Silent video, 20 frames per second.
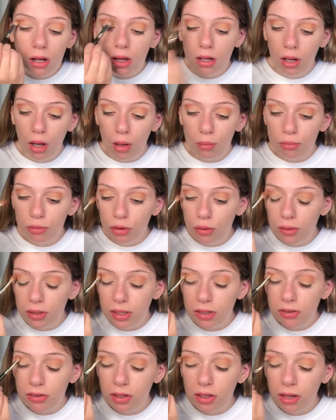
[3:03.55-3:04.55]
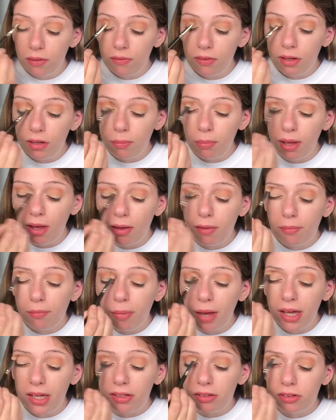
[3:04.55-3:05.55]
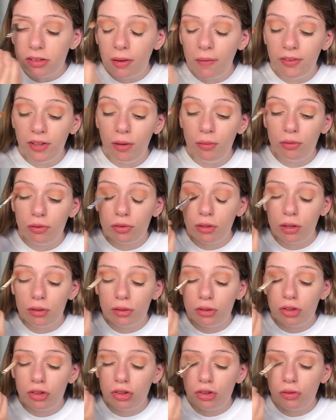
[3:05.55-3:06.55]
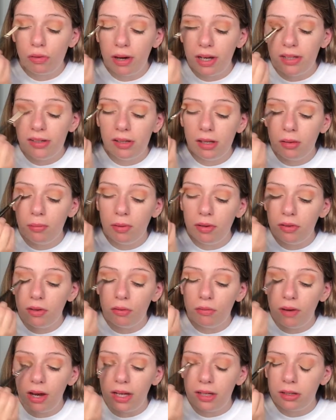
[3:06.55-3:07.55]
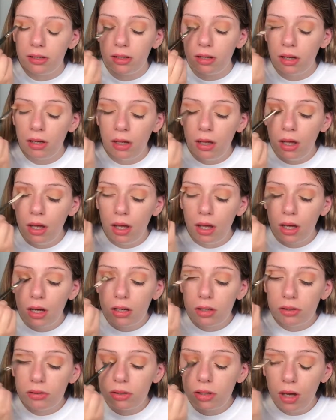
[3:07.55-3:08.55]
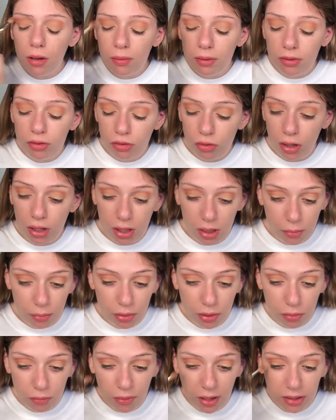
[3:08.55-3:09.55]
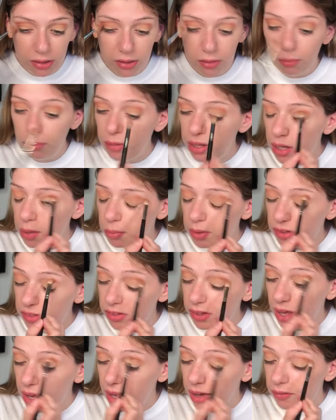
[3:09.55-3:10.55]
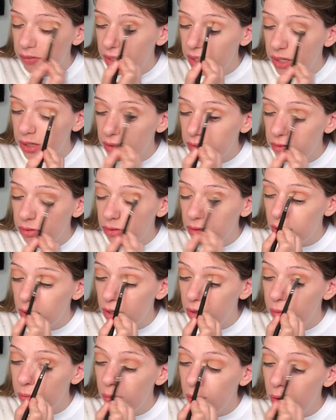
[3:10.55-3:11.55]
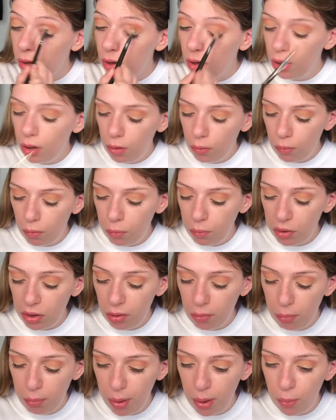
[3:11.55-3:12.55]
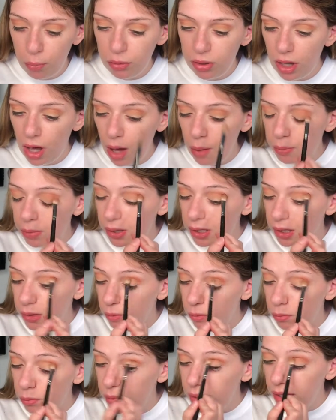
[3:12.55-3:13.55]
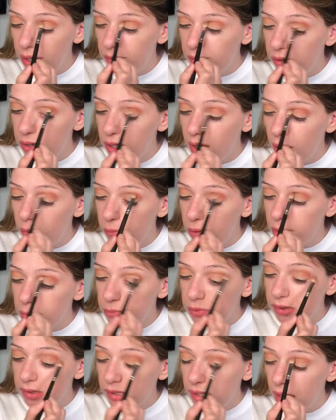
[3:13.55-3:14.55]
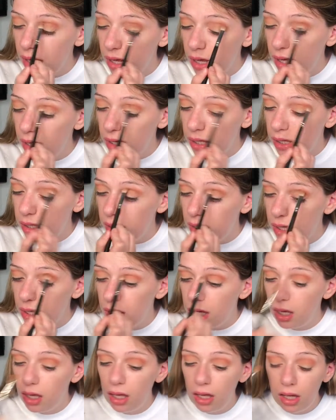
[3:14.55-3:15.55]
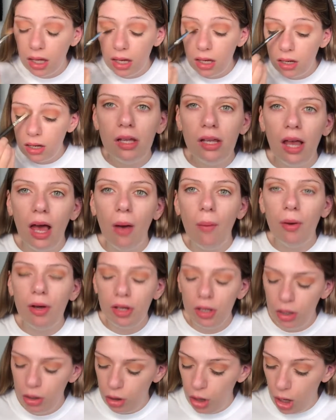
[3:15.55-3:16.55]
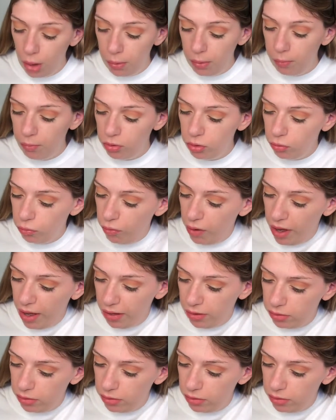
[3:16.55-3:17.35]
I'm doing this to give it a bit of base so I don't just go straight in with the red. Because going straight in with the red can be a bit scary. So we want to build it up a little bit, if you get what I'm saying. Now we're going to go in with the red.